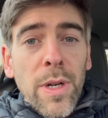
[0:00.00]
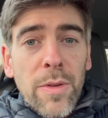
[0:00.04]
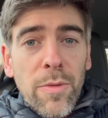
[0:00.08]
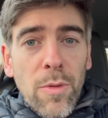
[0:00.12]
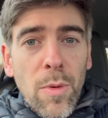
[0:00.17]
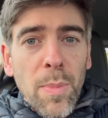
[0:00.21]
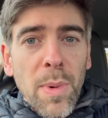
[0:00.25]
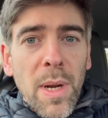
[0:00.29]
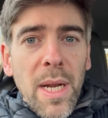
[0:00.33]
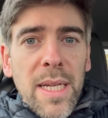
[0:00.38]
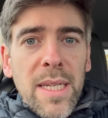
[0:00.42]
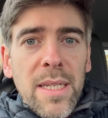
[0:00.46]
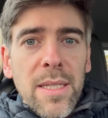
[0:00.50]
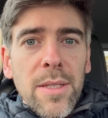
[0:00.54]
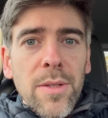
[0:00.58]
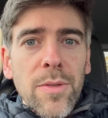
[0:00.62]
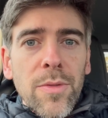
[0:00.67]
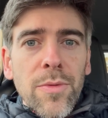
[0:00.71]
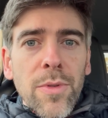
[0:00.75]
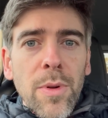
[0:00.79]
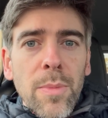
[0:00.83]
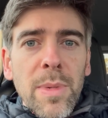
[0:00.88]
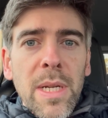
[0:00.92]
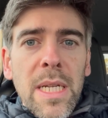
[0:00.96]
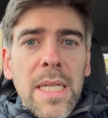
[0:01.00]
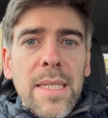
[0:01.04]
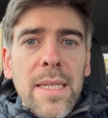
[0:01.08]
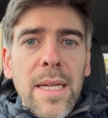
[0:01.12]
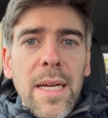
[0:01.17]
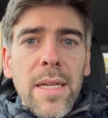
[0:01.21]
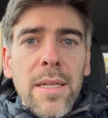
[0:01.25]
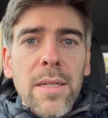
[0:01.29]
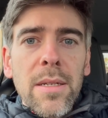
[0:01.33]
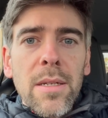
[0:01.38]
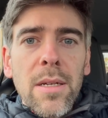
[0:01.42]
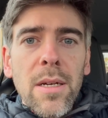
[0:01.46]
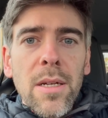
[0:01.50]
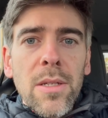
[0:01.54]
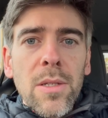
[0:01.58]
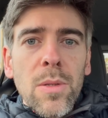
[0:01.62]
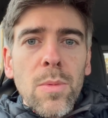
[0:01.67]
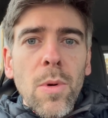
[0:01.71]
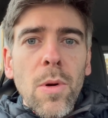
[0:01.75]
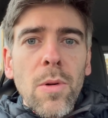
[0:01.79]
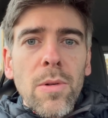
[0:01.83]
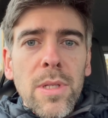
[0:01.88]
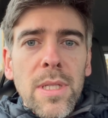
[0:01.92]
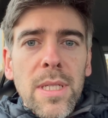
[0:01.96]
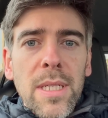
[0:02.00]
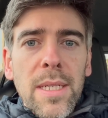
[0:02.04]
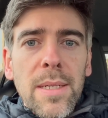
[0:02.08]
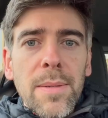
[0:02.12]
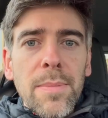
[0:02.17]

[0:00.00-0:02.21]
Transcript: it replaced from Nissan under warranty.